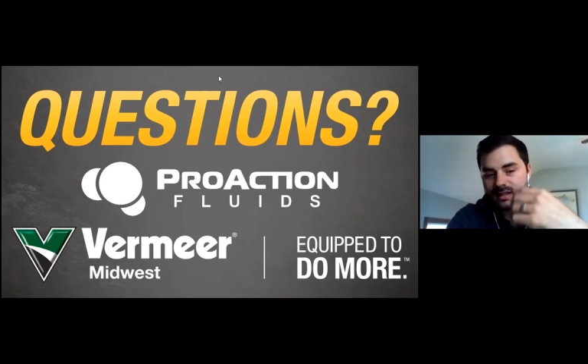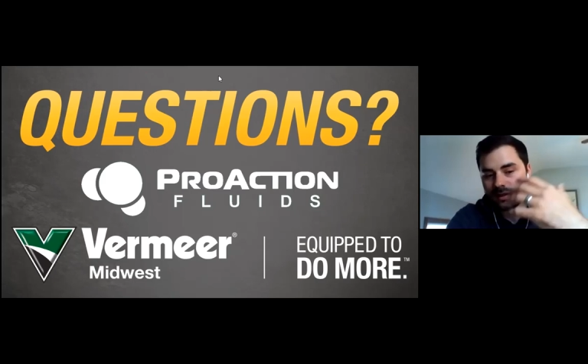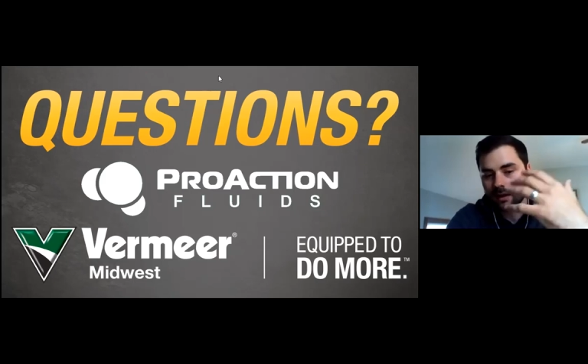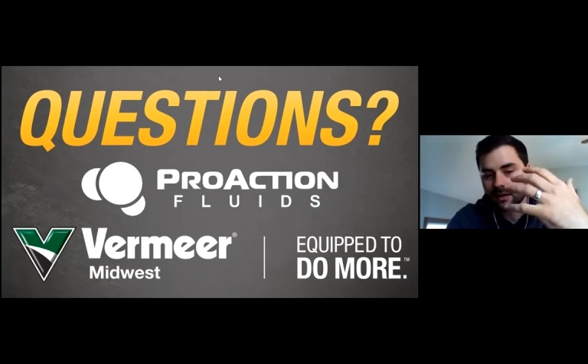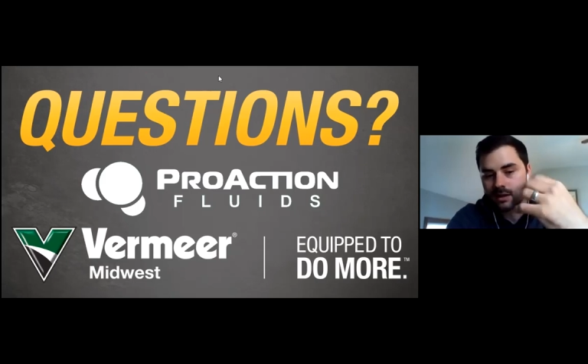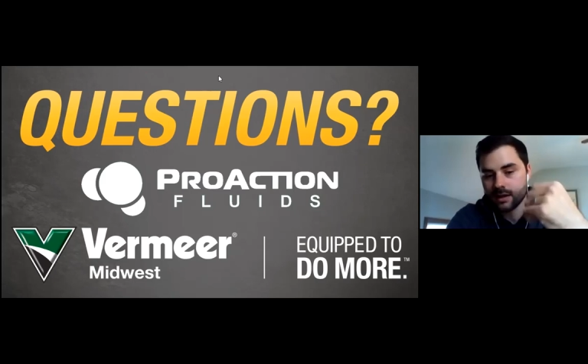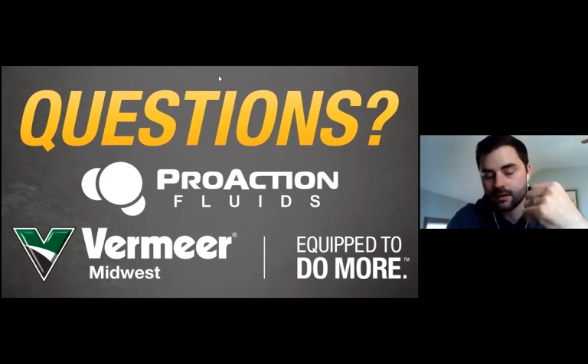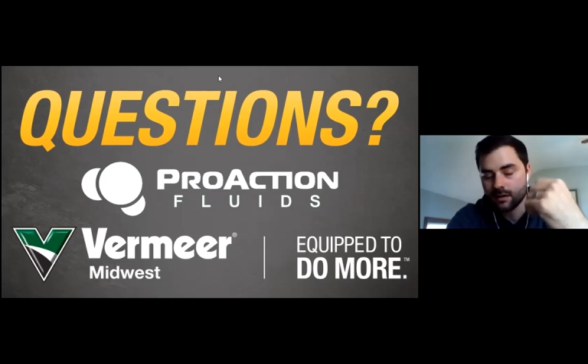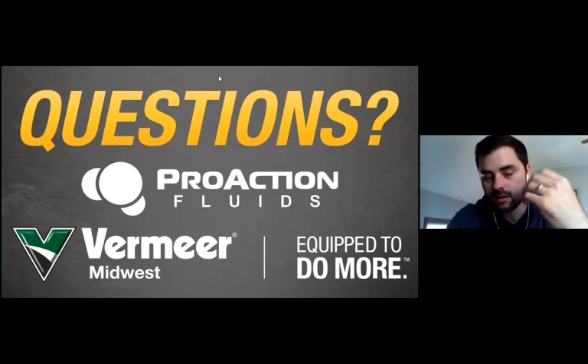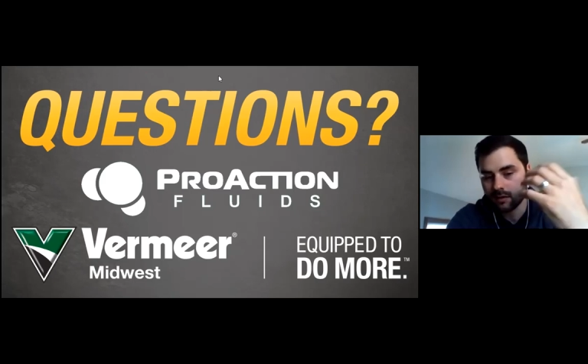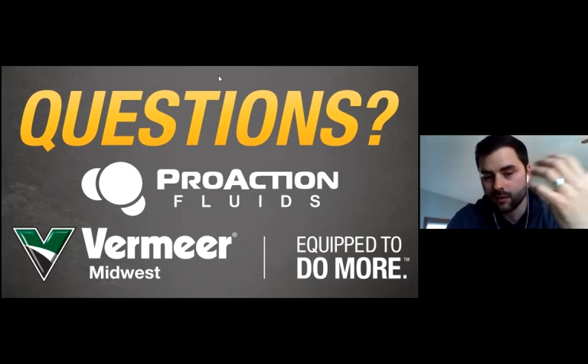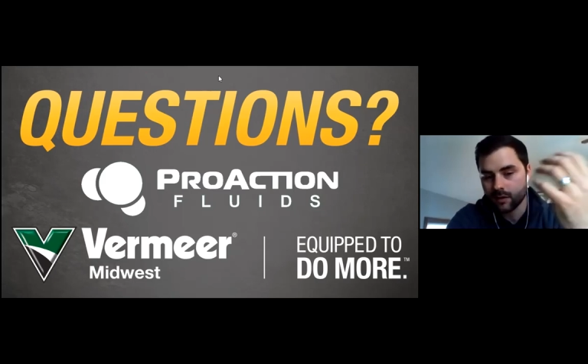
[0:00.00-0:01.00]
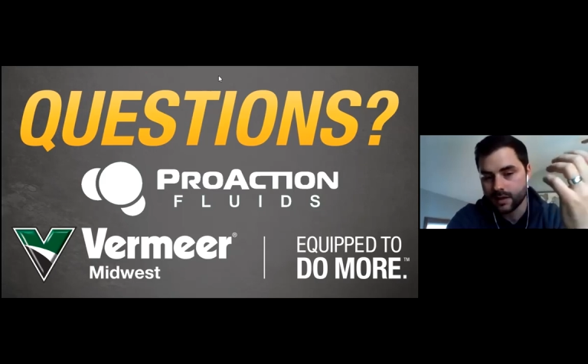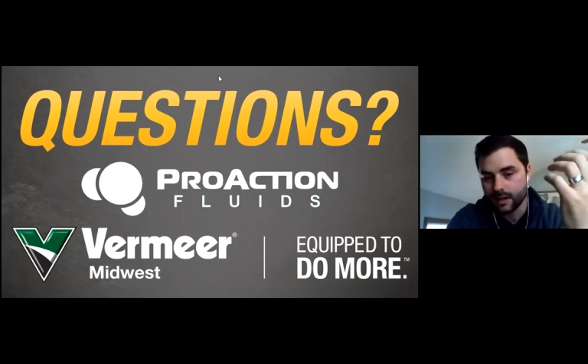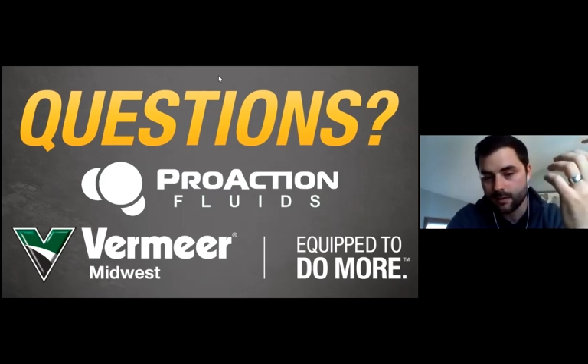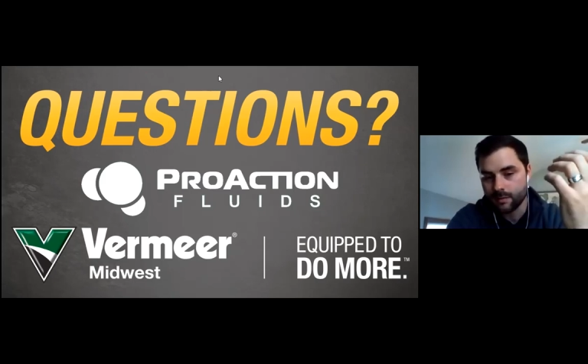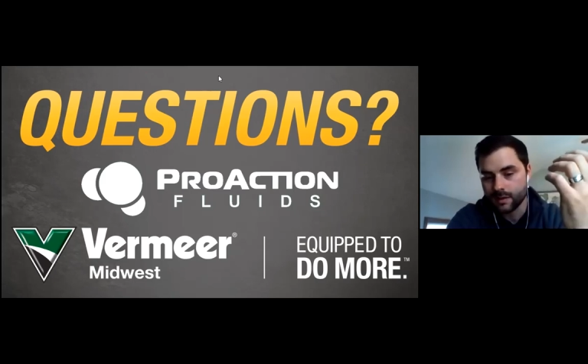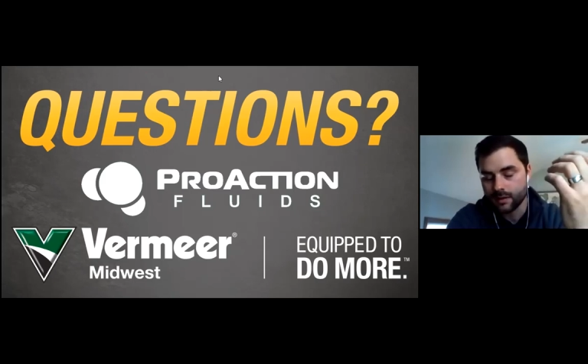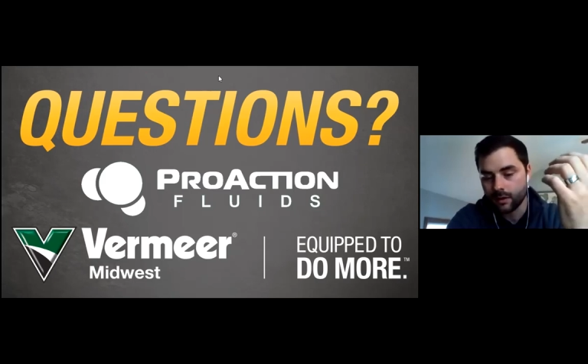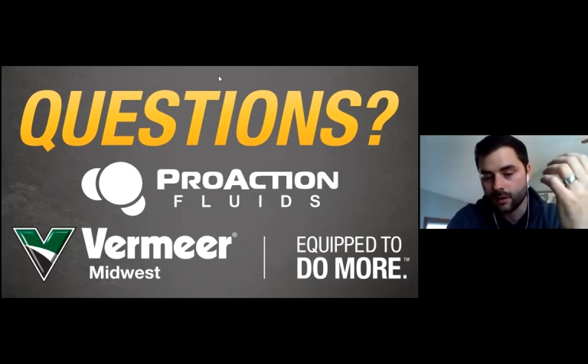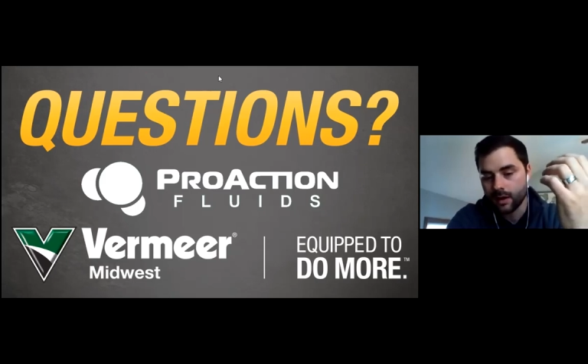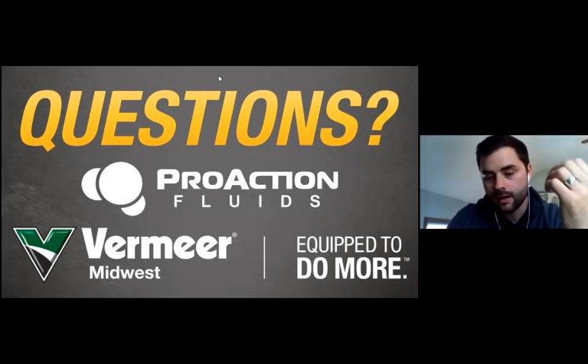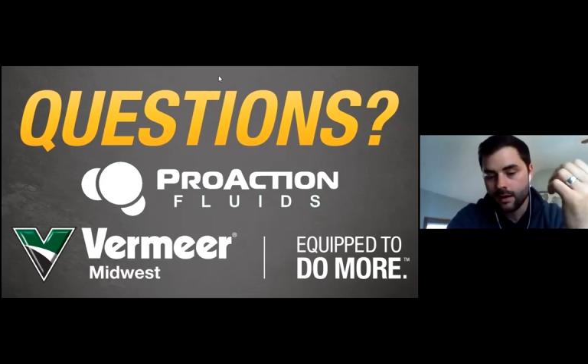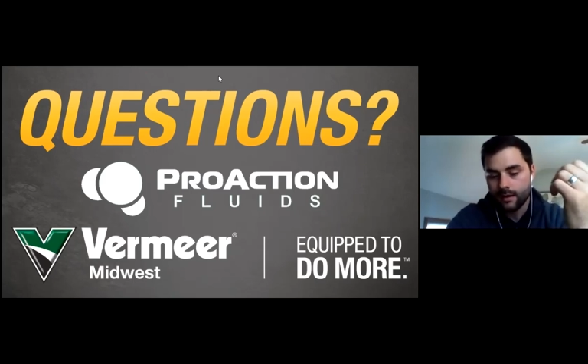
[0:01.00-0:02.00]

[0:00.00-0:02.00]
get slushy or start to freeze up. So